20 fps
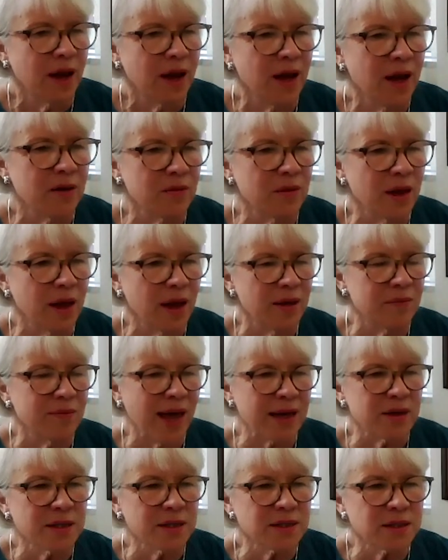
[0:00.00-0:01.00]
And, and
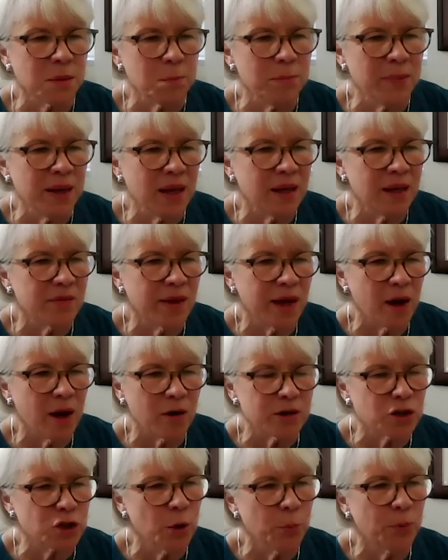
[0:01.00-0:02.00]
that doesn't mean they
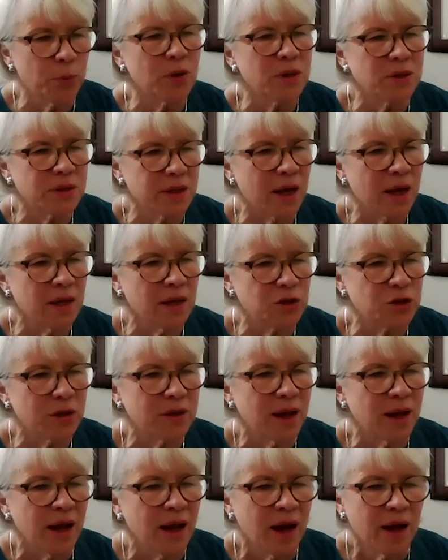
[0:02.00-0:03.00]
aren't super
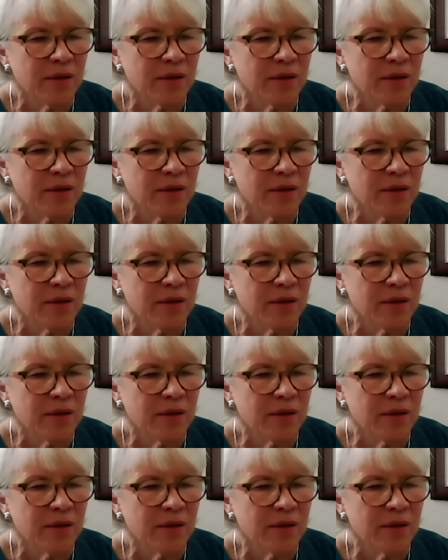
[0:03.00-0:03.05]
intelligent.